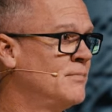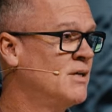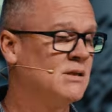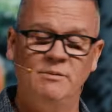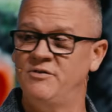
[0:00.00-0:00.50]

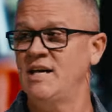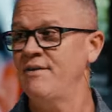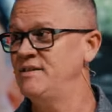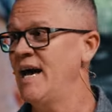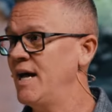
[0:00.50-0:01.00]
Some of us
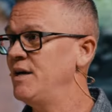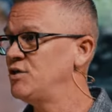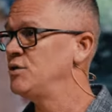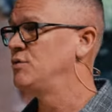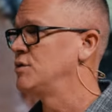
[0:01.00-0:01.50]
have dad
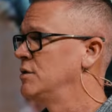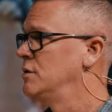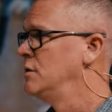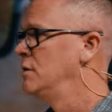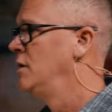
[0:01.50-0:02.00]
issues.
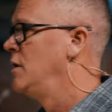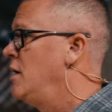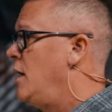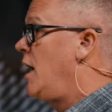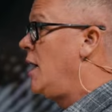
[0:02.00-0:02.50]

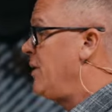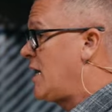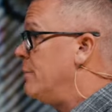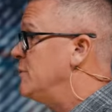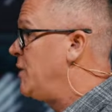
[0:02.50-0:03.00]
And it comes,